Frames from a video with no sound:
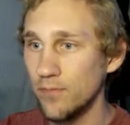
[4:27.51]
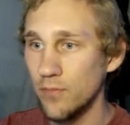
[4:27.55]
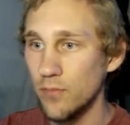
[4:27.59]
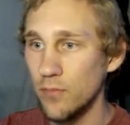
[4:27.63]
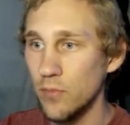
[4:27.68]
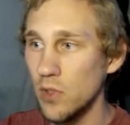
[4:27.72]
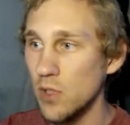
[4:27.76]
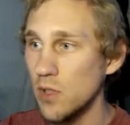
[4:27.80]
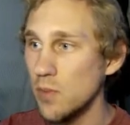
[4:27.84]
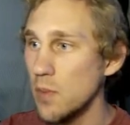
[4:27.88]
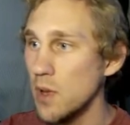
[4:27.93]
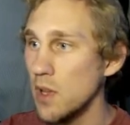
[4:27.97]

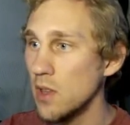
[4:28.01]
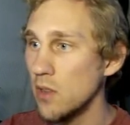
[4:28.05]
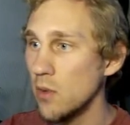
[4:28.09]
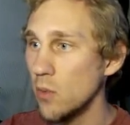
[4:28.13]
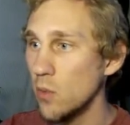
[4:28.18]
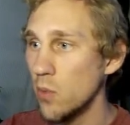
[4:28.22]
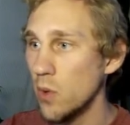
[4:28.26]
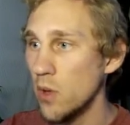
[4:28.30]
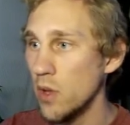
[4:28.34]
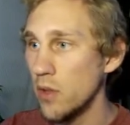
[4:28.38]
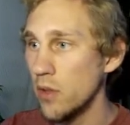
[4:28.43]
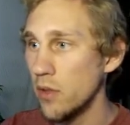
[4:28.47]
let's make the
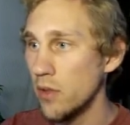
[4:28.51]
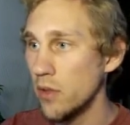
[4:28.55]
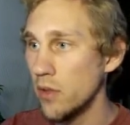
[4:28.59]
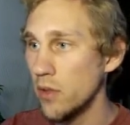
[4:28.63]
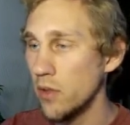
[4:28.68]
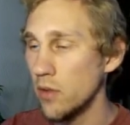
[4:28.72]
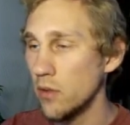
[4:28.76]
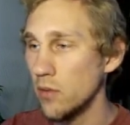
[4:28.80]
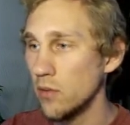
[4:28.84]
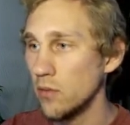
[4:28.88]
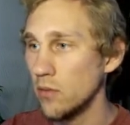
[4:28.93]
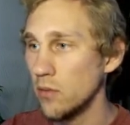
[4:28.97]
width
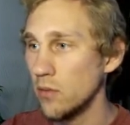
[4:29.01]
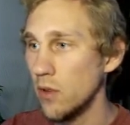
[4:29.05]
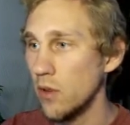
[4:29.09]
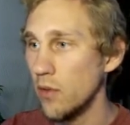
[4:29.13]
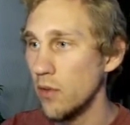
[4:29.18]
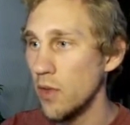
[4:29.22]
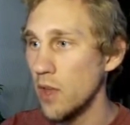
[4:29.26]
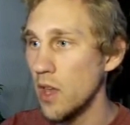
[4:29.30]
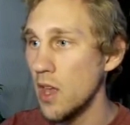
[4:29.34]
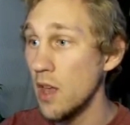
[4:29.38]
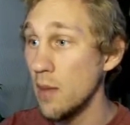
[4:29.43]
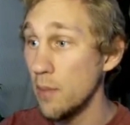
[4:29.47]
of
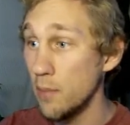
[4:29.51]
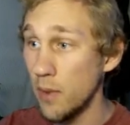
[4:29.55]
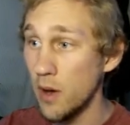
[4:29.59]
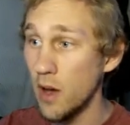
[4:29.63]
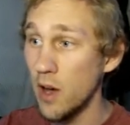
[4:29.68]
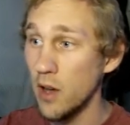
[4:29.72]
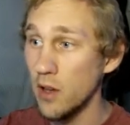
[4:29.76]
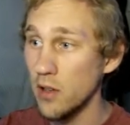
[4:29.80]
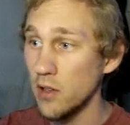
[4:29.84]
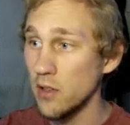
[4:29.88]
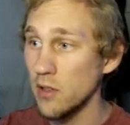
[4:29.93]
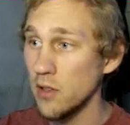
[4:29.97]
the
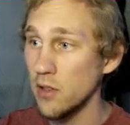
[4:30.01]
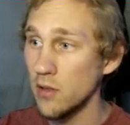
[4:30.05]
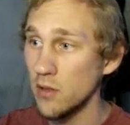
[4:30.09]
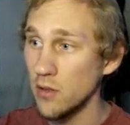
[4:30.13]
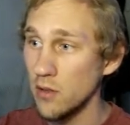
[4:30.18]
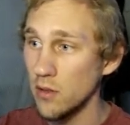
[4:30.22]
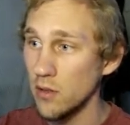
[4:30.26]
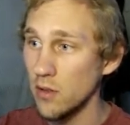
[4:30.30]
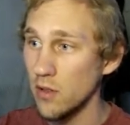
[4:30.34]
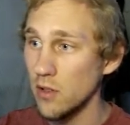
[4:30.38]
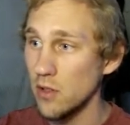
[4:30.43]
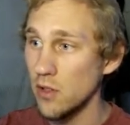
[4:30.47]
hitbox,
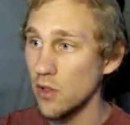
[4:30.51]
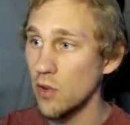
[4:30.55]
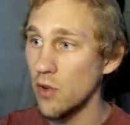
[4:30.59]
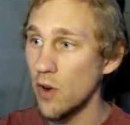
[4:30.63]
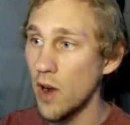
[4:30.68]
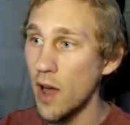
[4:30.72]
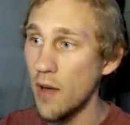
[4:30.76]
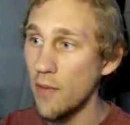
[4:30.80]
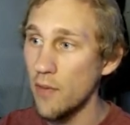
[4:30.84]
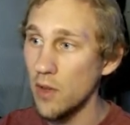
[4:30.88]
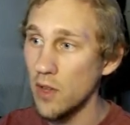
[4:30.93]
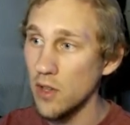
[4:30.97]
because the
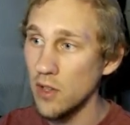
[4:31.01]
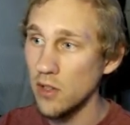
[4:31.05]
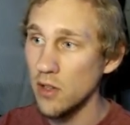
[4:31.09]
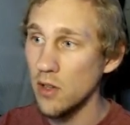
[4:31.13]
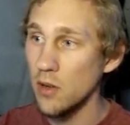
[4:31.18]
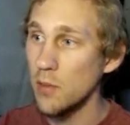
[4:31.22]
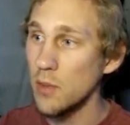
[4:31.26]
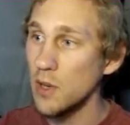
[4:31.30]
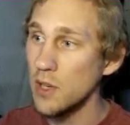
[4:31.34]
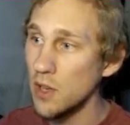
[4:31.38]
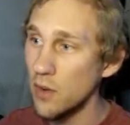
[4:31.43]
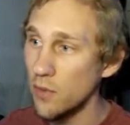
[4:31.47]
graphic is going to
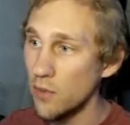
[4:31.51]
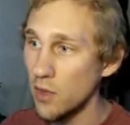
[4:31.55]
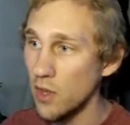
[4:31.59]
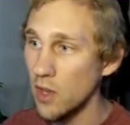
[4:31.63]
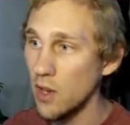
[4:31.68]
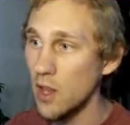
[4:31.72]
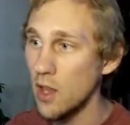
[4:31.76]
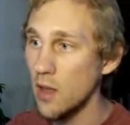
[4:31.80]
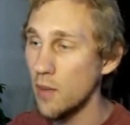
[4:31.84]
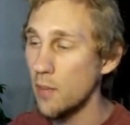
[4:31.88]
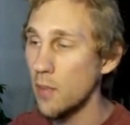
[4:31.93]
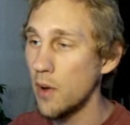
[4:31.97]
be different than the
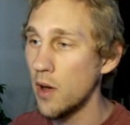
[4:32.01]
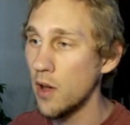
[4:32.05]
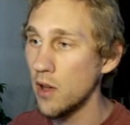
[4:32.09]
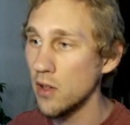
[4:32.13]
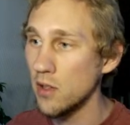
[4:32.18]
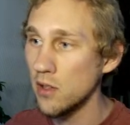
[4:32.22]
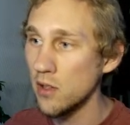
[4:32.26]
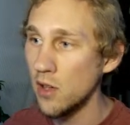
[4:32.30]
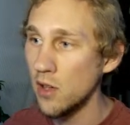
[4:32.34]
hitbox.